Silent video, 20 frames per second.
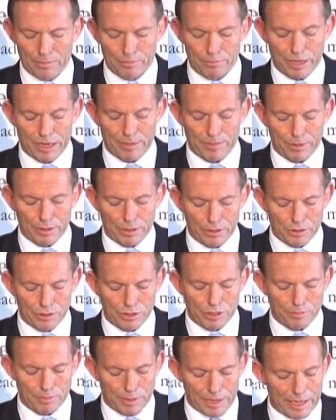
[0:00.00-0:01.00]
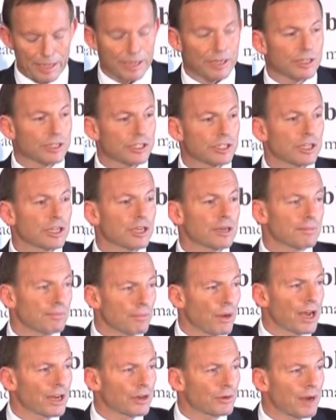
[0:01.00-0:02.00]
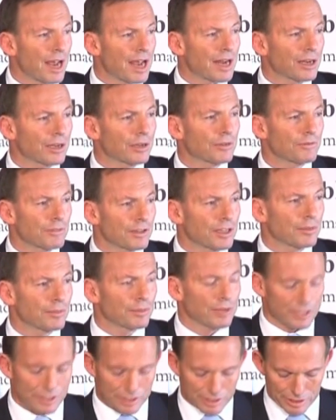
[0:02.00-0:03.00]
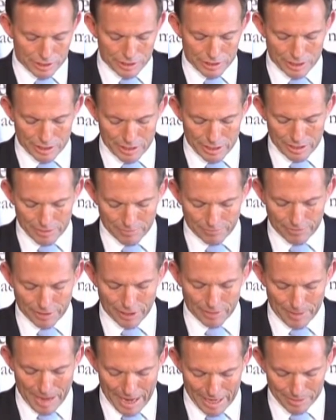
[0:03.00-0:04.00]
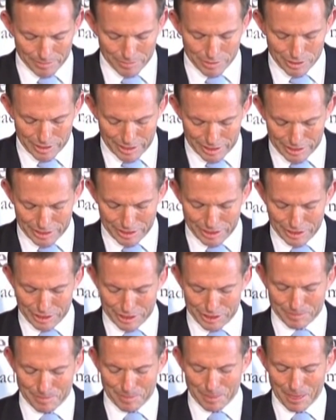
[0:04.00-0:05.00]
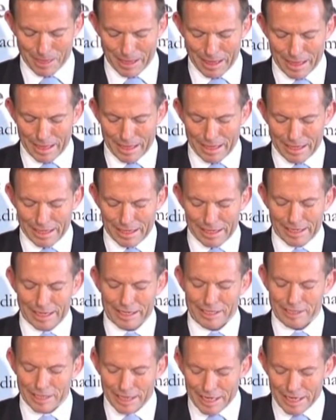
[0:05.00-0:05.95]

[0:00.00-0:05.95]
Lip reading: people whose opinions might rattle Philip Adams' listeners. It's